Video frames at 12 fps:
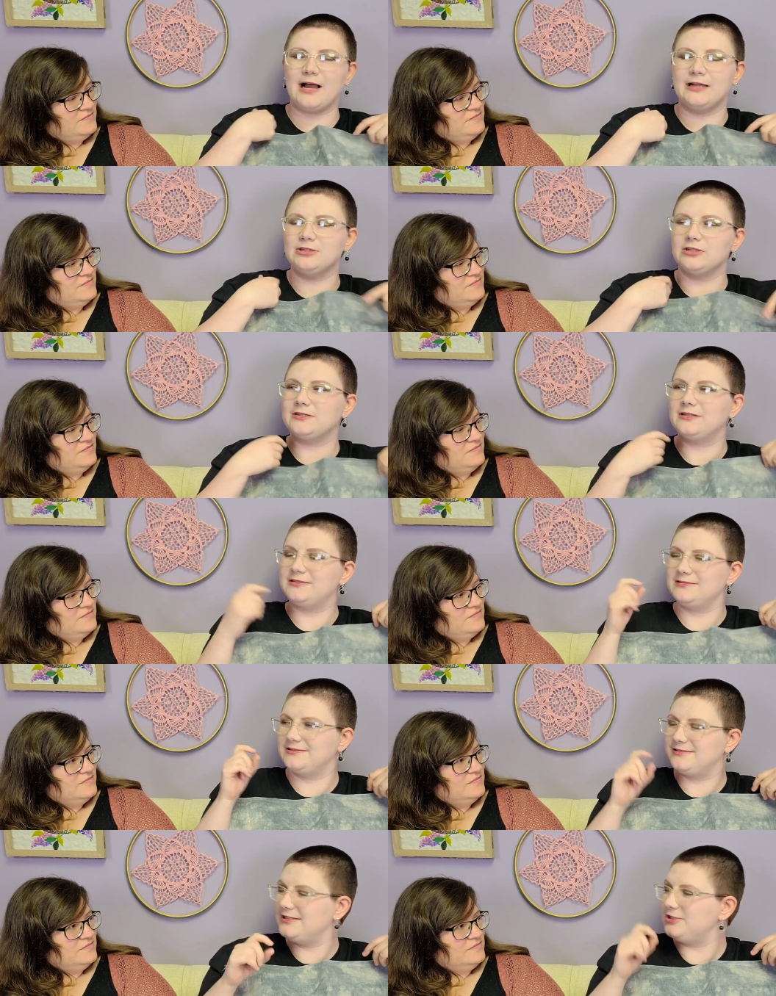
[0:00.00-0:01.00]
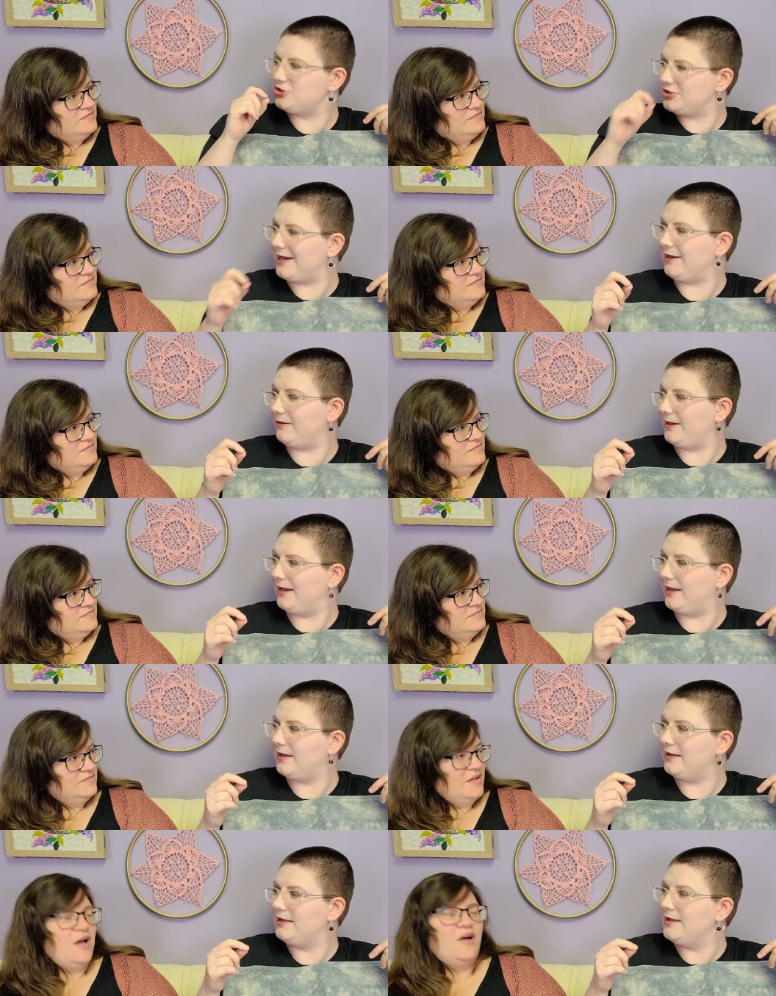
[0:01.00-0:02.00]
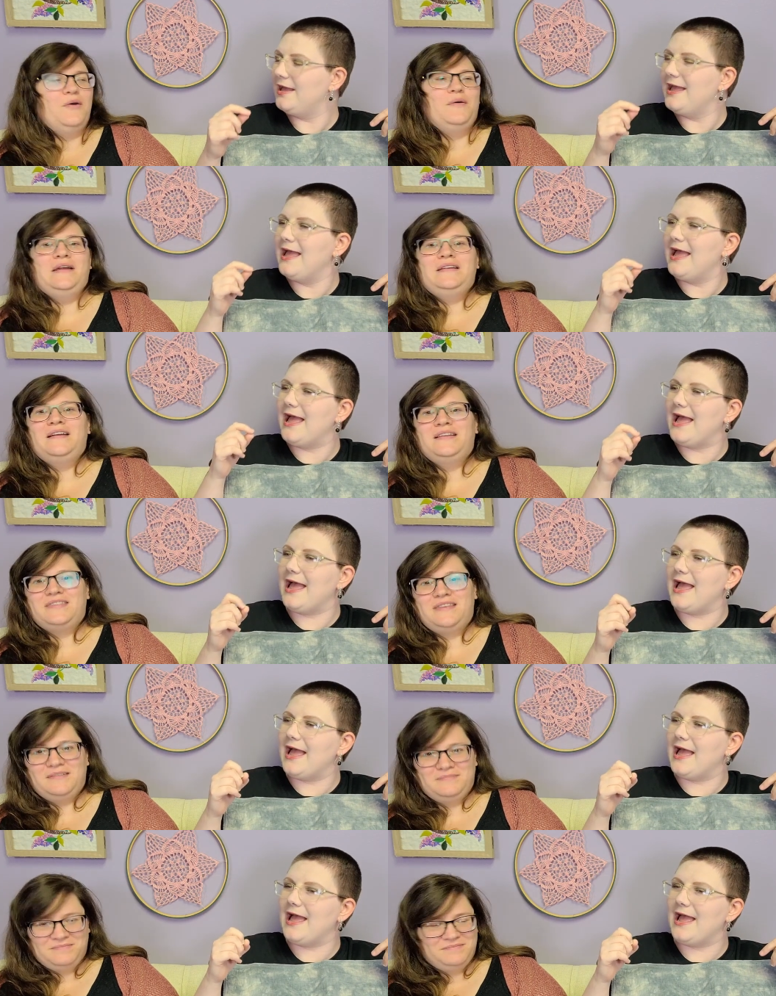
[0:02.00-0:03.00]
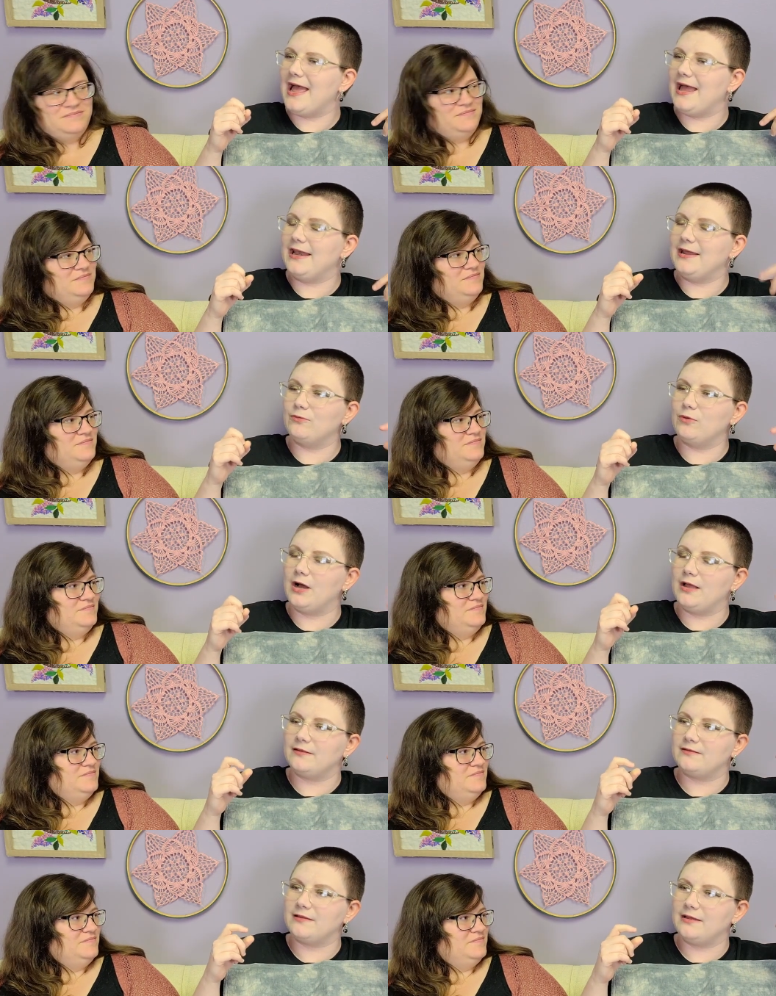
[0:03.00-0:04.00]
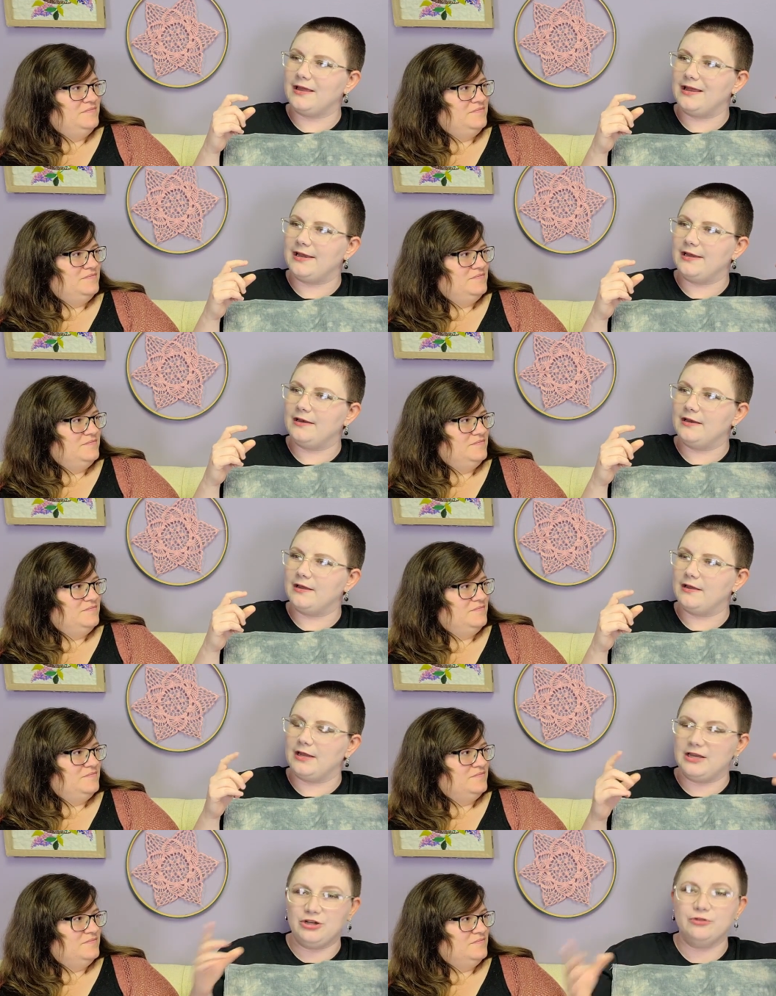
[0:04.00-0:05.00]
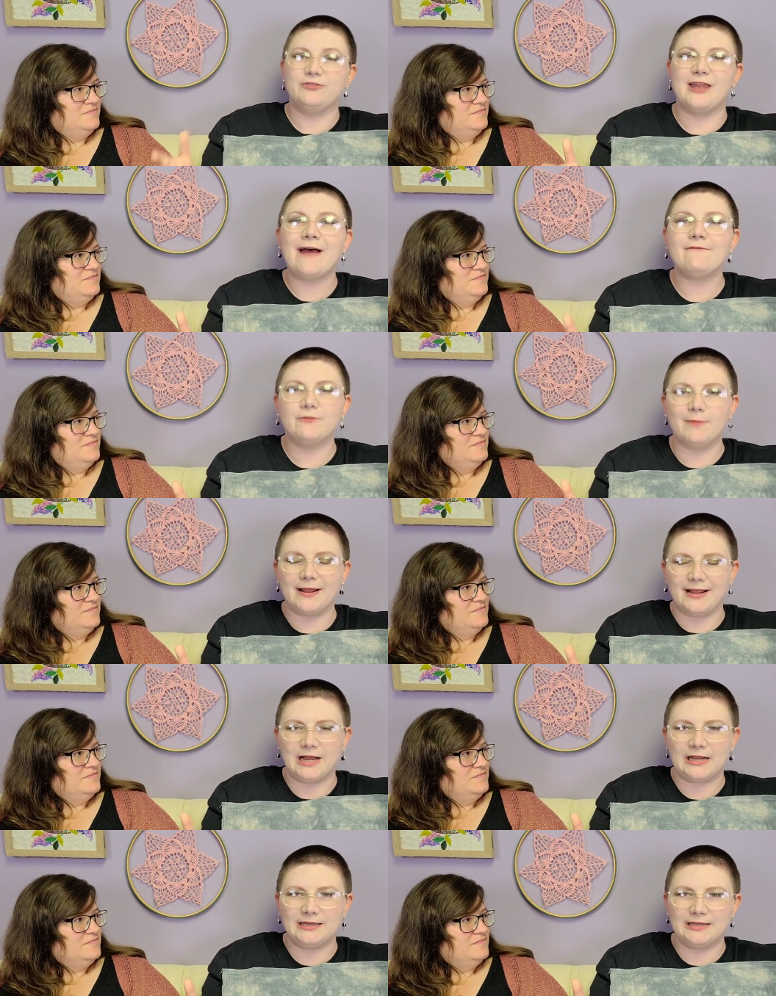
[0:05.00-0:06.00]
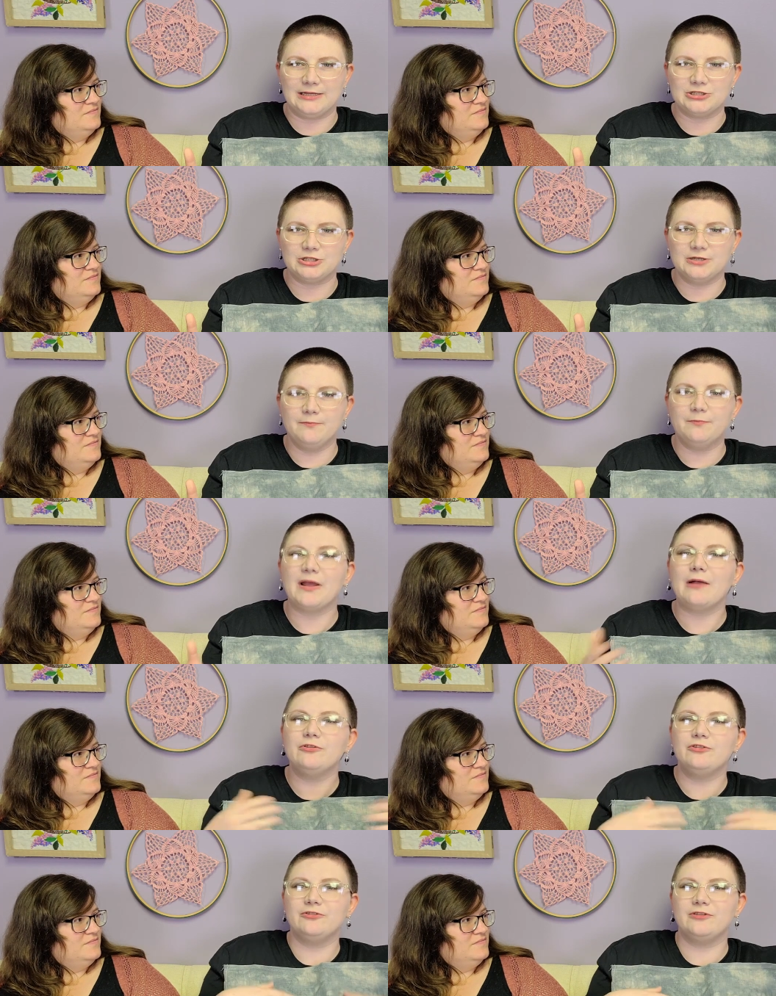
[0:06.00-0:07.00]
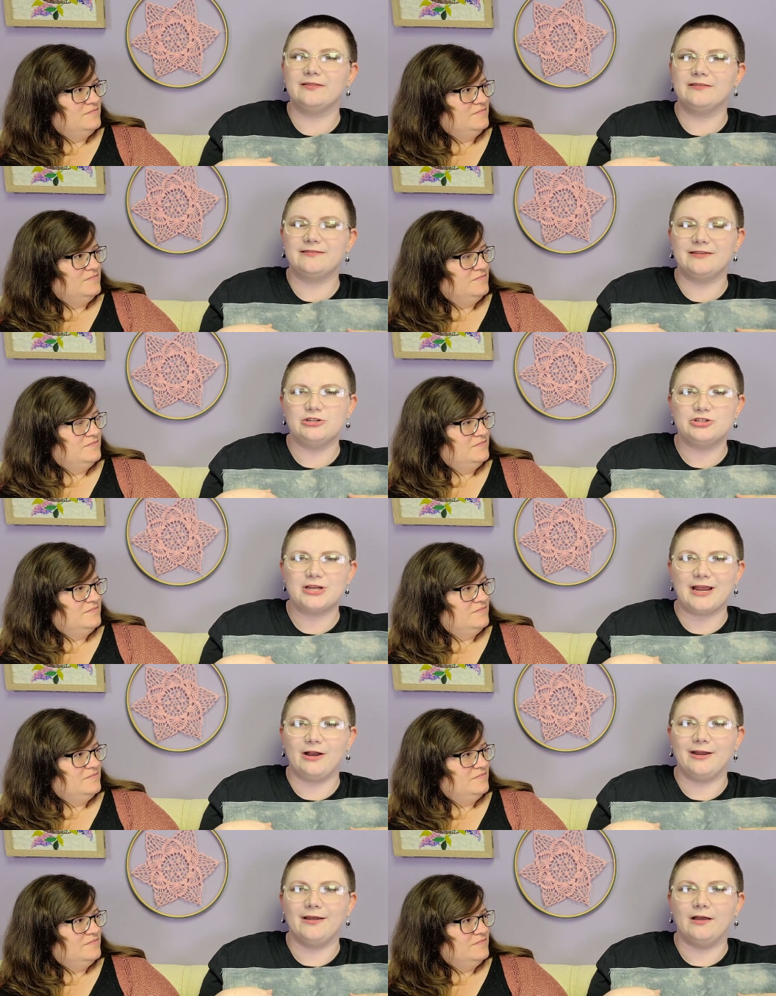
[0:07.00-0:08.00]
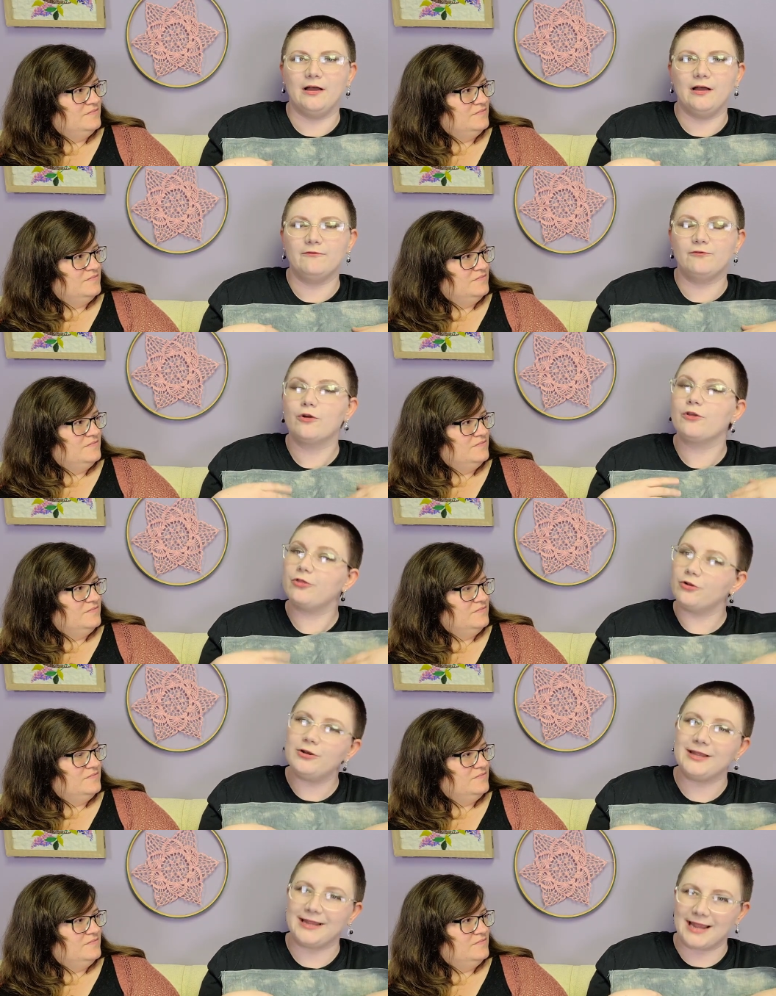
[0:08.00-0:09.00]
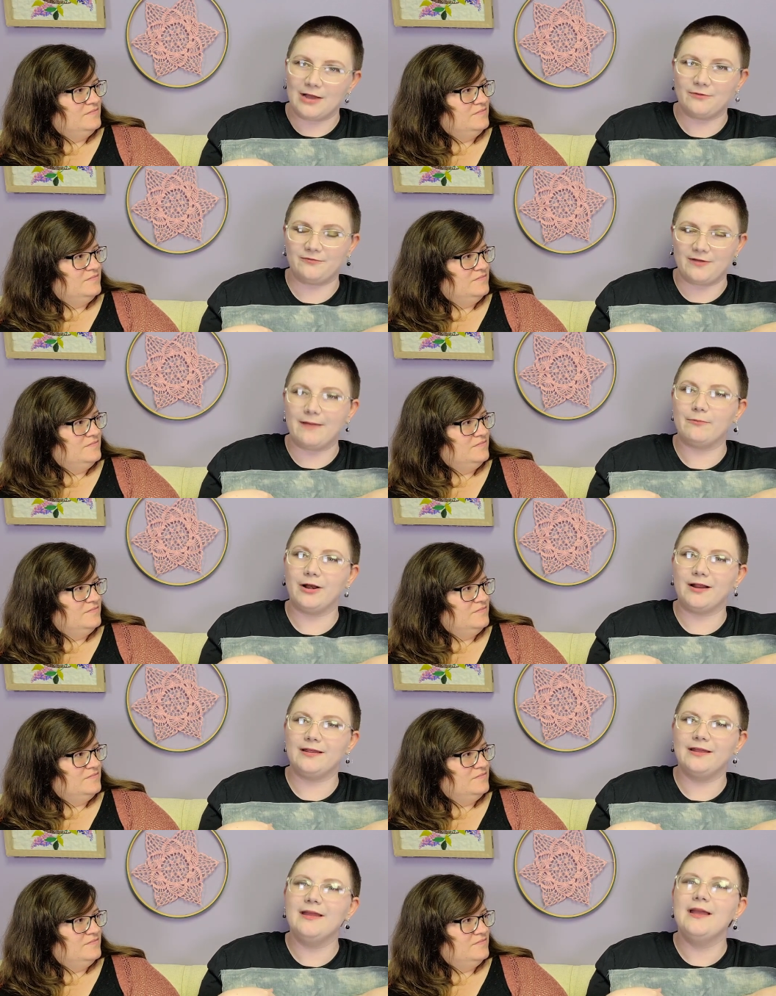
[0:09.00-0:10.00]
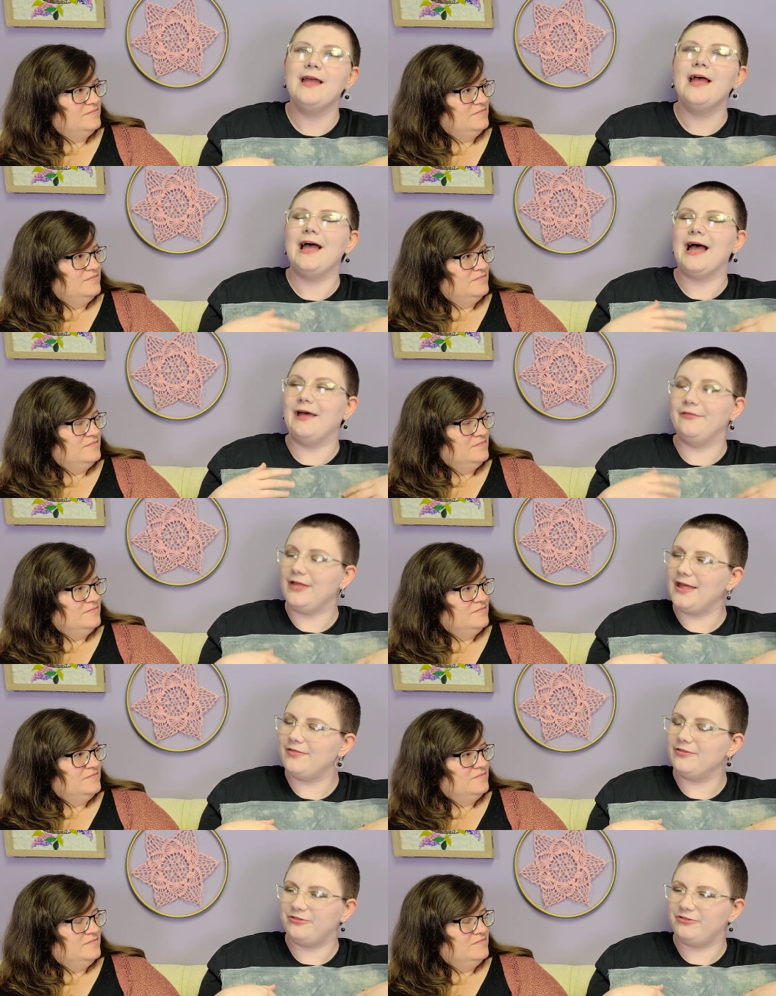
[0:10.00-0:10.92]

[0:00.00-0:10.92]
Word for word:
Speaker 1: I looked at the stitched area. Oh, and not the. And it was, and and use that for my calculation, but I was using the stitched area for 30 count fabric. And then the